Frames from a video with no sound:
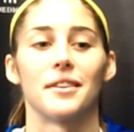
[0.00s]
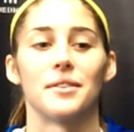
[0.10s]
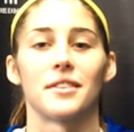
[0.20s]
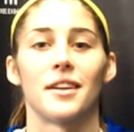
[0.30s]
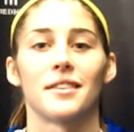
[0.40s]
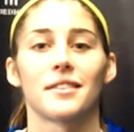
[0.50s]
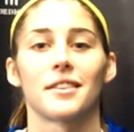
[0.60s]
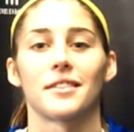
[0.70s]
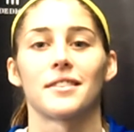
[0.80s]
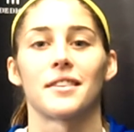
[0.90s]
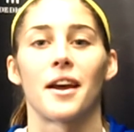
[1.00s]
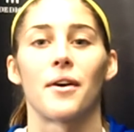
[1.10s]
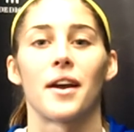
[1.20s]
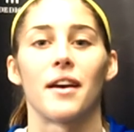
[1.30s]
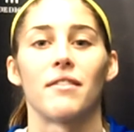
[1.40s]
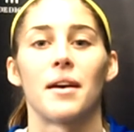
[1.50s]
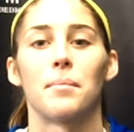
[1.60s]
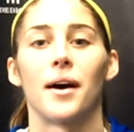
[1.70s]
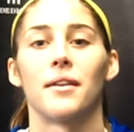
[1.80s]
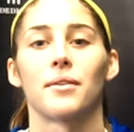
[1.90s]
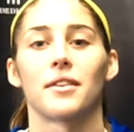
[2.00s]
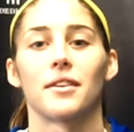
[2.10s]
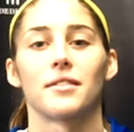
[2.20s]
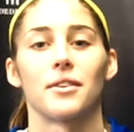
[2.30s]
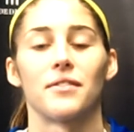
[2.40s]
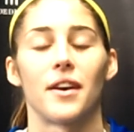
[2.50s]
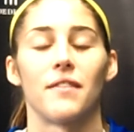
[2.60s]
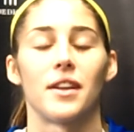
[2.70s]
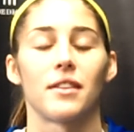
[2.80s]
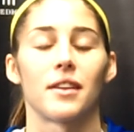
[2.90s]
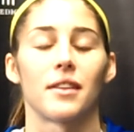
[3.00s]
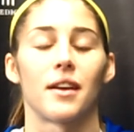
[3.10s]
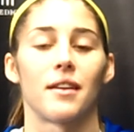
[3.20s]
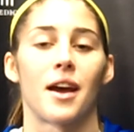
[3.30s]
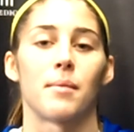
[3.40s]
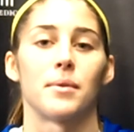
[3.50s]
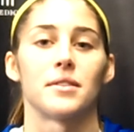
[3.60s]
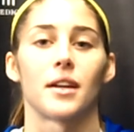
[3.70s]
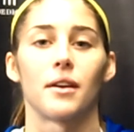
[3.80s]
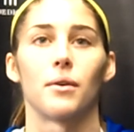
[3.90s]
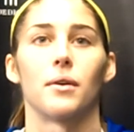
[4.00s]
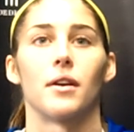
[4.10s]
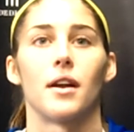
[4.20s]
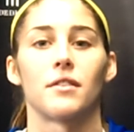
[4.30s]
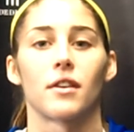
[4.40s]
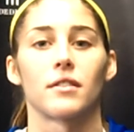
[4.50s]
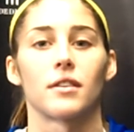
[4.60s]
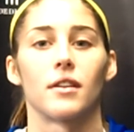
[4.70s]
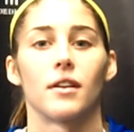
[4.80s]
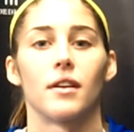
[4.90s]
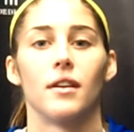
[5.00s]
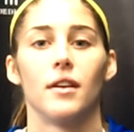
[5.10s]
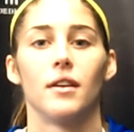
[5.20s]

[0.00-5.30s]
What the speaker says: It was nice because now I have that bond with her, so if I have anything that happens, I can go to her and I trust her to